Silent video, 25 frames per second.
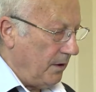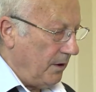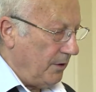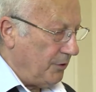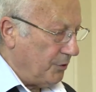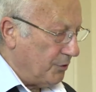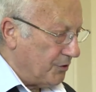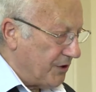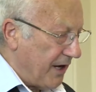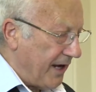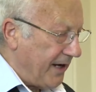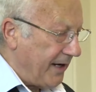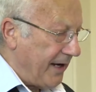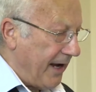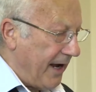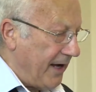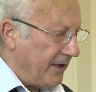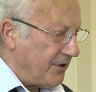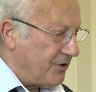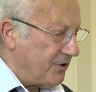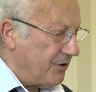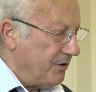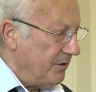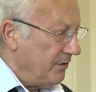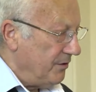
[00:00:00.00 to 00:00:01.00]
You take
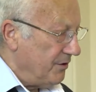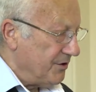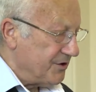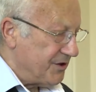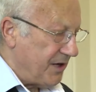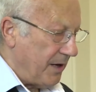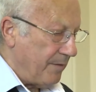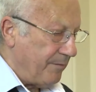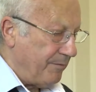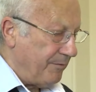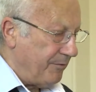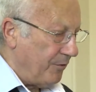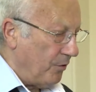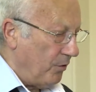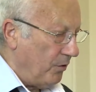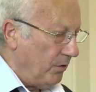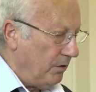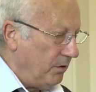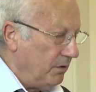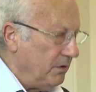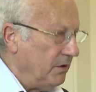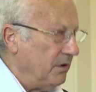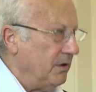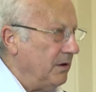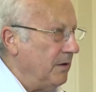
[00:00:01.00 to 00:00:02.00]
action, step
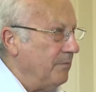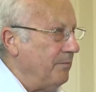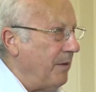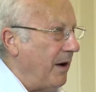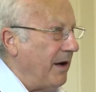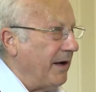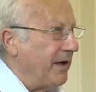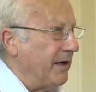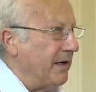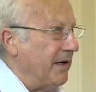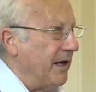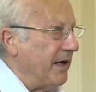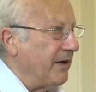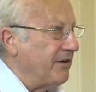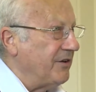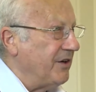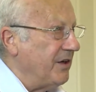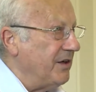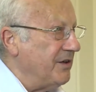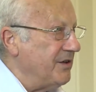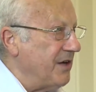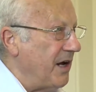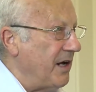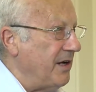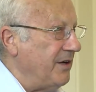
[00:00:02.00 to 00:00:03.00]
4, by
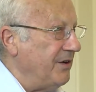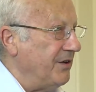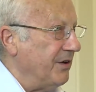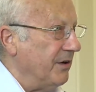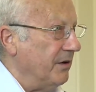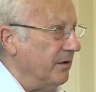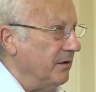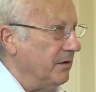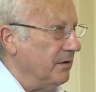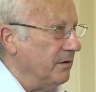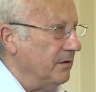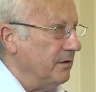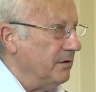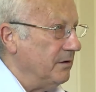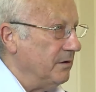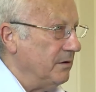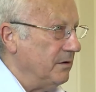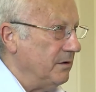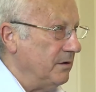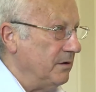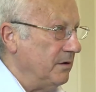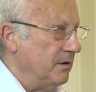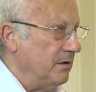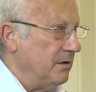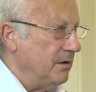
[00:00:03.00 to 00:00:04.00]
collecting data.
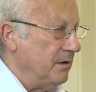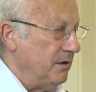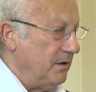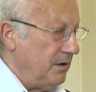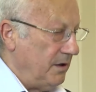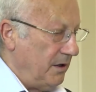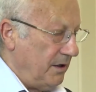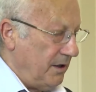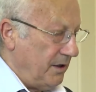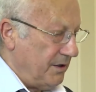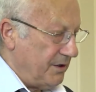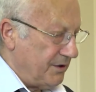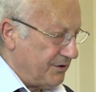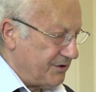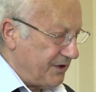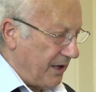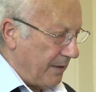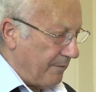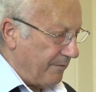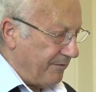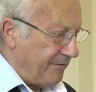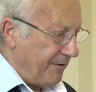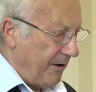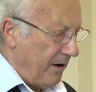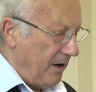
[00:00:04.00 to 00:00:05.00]

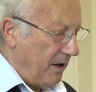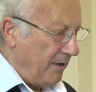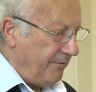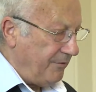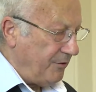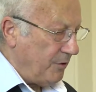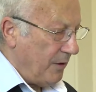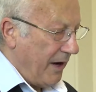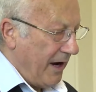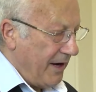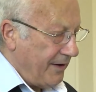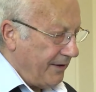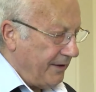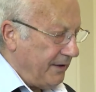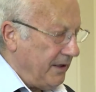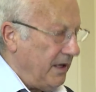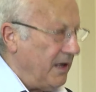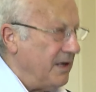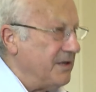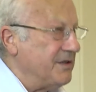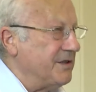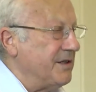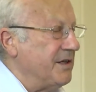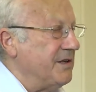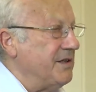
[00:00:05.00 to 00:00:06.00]
Step 5, you
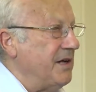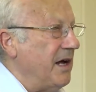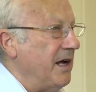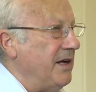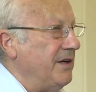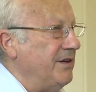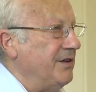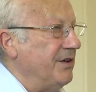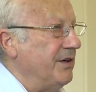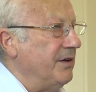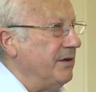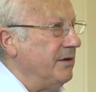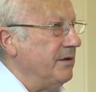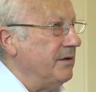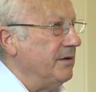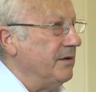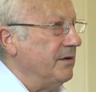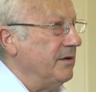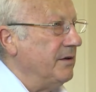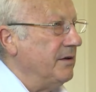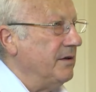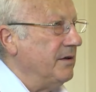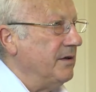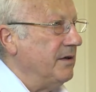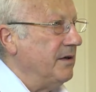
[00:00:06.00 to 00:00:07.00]
analyse the data.
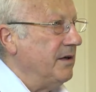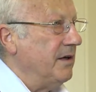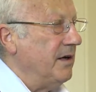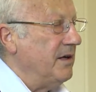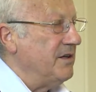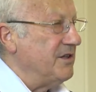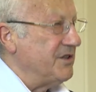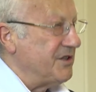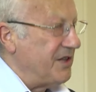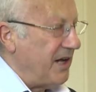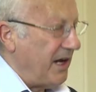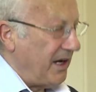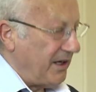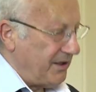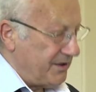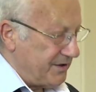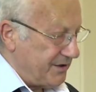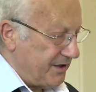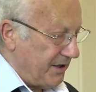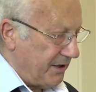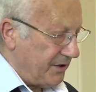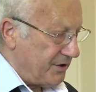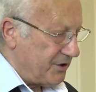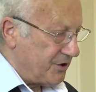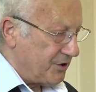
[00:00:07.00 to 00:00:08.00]
And step
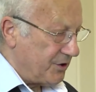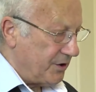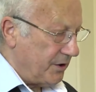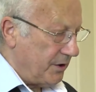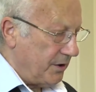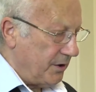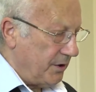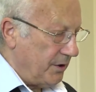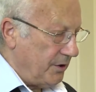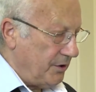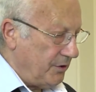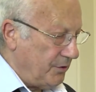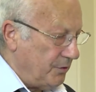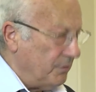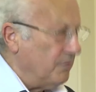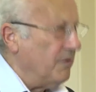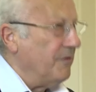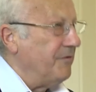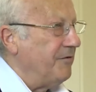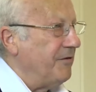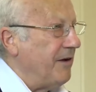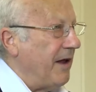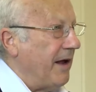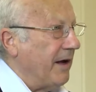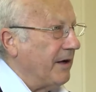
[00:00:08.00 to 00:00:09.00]
6, you
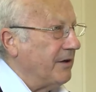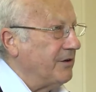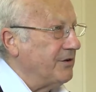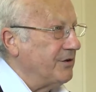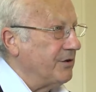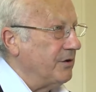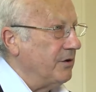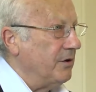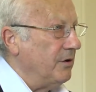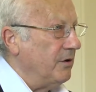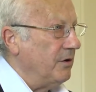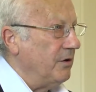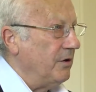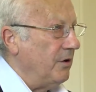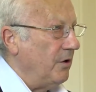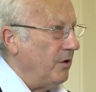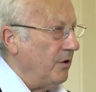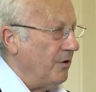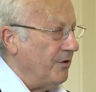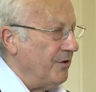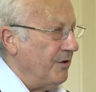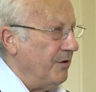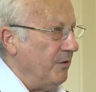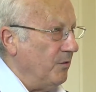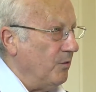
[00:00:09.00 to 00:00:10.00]
reflect
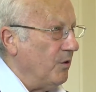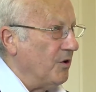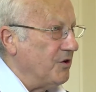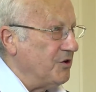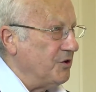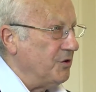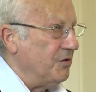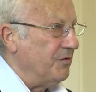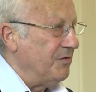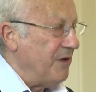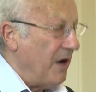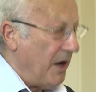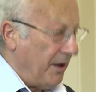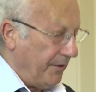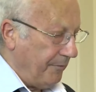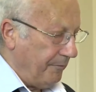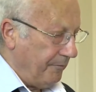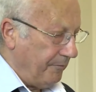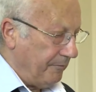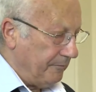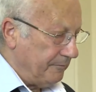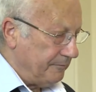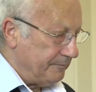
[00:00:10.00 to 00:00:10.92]
on what you've done.